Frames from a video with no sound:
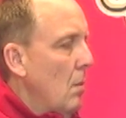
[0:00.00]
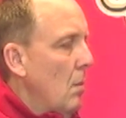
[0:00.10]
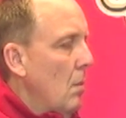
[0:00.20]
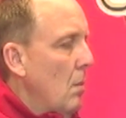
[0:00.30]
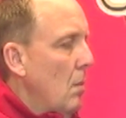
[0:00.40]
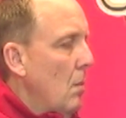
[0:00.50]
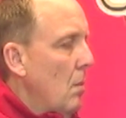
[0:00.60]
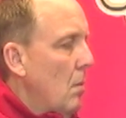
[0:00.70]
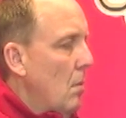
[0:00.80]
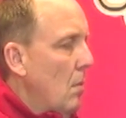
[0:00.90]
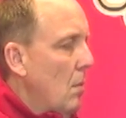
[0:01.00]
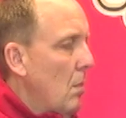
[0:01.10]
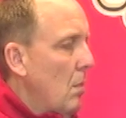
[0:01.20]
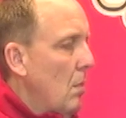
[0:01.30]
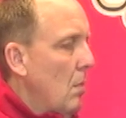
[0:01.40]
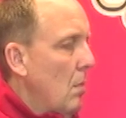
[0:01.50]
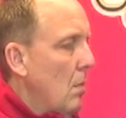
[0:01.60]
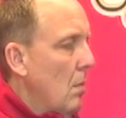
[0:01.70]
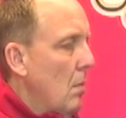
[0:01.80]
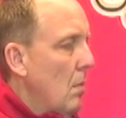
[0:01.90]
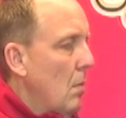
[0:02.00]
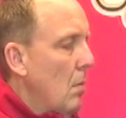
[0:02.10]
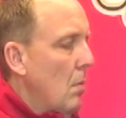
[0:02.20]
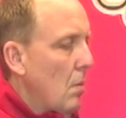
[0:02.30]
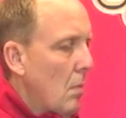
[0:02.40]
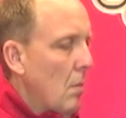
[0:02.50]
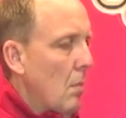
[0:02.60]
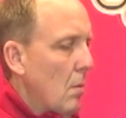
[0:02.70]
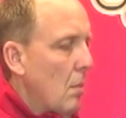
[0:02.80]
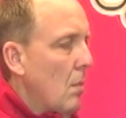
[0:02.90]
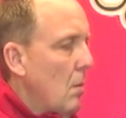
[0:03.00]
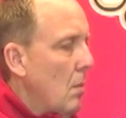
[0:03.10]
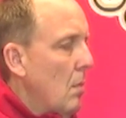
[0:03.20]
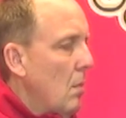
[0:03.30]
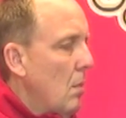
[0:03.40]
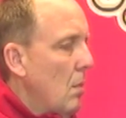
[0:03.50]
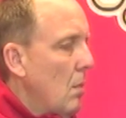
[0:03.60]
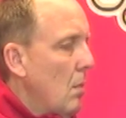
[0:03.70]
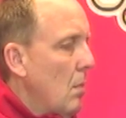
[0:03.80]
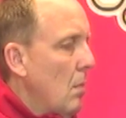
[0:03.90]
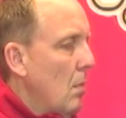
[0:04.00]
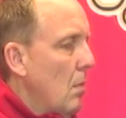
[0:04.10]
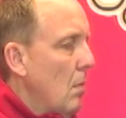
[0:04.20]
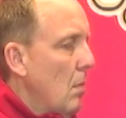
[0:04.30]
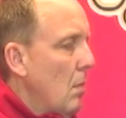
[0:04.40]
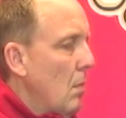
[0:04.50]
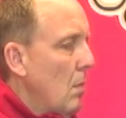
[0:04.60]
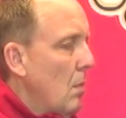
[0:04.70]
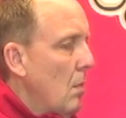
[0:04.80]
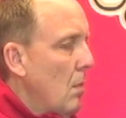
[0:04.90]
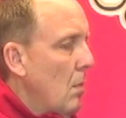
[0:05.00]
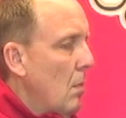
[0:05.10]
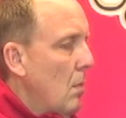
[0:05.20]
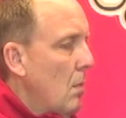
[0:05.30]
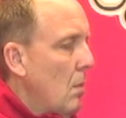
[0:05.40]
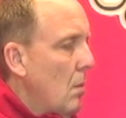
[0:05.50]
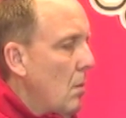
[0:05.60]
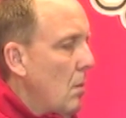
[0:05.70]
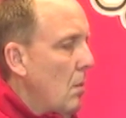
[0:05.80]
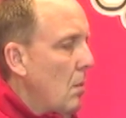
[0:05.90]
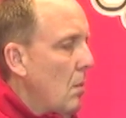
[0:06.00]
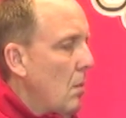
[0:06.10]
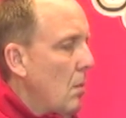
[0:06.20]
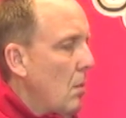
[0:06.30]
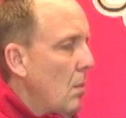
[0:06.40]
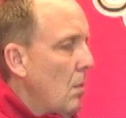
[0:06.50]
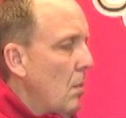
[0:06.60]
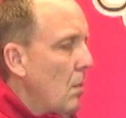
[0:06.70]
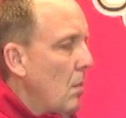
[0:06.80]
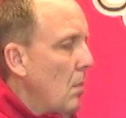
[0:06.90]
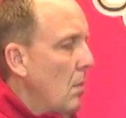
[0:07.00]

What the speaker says: The person shown says nothing.